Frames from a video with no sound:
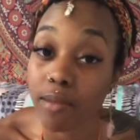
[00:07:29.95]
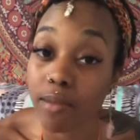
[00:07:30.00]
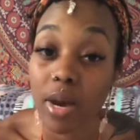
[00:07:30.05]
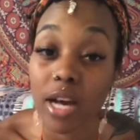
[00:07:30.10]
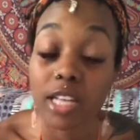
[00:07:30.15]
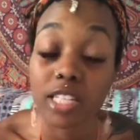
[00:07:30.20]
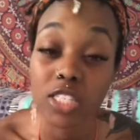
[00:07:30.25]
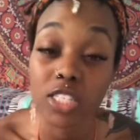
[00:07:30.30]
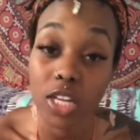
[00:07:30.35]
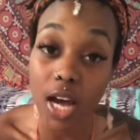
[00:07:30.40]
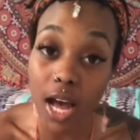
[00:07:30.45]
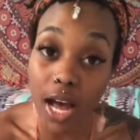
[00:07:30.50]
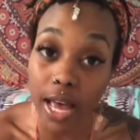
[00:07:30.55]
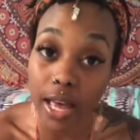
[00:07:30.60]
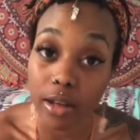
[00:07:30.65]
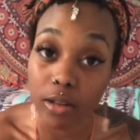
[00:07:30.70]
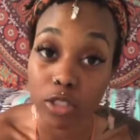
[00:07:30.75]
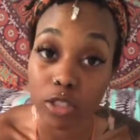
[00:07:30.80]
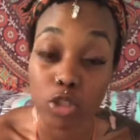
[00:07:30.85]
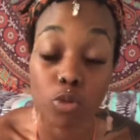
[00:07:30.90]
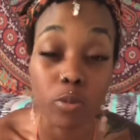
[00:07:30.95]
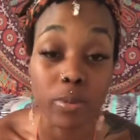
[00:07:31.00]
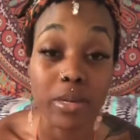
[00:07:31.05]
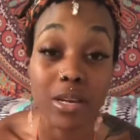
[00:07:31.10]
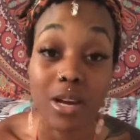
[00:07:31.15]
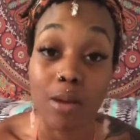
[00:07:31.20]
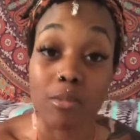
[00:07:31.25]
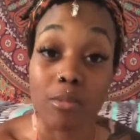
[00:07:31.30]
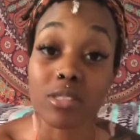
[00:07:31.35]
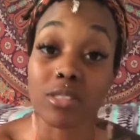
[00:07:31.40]
my child. You
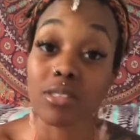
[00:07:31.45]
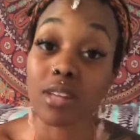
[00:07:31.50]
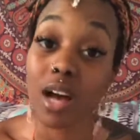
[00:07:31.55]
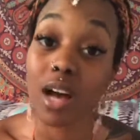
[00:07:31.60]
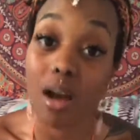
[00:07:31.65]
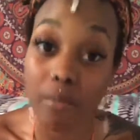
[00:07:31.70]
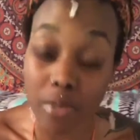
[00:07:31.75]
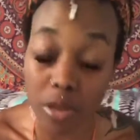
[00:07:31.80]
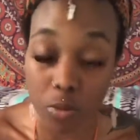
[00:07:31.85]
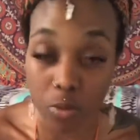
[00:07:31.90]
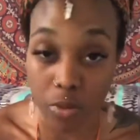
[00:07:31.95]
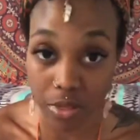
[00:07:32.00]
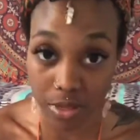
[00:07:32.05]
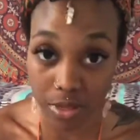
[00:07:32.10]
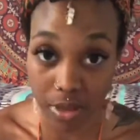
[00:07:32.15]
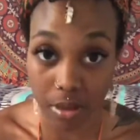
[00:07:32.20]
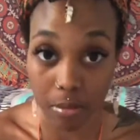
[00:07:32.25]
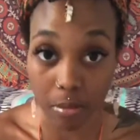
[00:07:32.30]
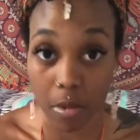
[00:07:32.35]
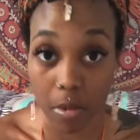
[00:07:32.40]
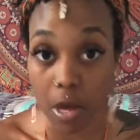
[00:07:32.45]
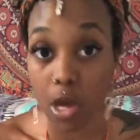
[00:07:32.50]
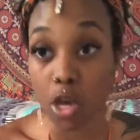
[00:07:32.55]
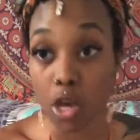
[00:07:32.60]
become a zombie with them.